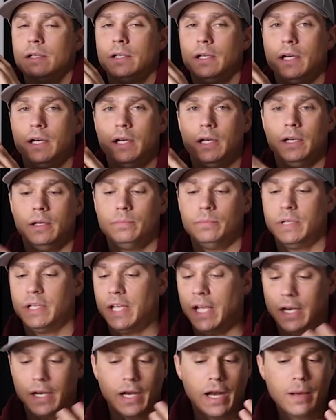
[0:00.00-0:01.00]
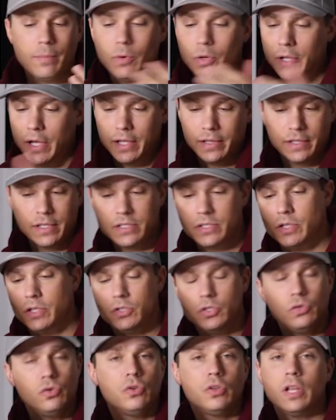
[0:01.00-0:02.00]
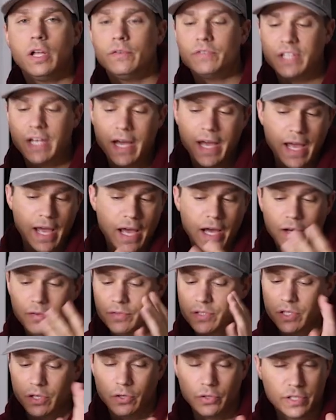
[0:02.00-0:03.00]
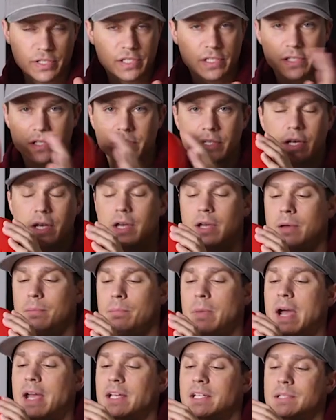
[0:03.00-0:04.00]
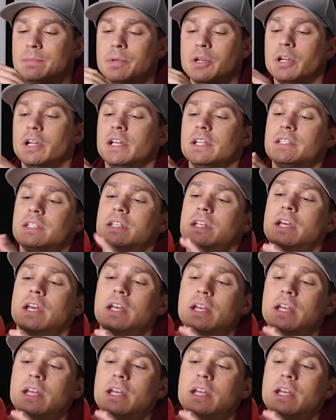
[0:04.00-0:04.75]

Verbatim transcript: again, and these are the two gloves I have, so this is my experience,